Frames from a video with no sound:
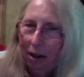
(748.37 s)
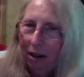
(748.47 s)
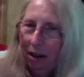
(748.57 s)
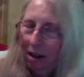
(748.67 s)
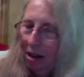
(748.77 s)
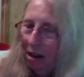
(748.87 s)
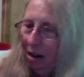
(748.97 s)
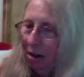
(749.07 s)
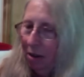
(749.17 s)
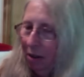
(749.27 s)
in
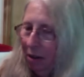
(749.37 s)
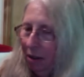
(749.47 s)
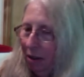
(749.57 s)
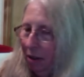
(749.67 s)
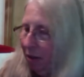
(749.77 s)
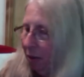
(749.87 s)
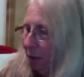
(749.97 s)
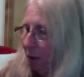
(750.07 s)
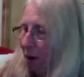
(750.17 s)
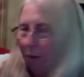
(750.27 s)
the
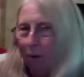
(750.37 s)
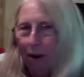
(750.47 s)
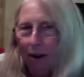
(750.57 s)
wrong way?